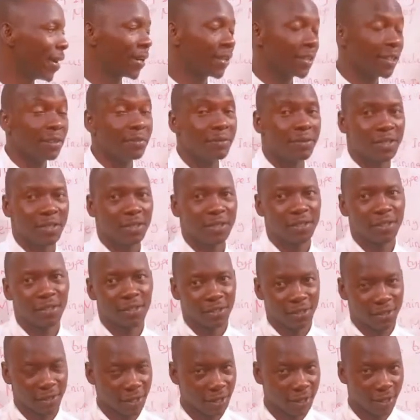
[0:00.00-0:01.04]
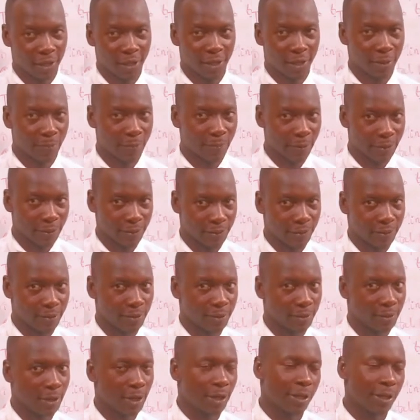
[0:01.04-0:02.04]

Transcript: activities is taking place.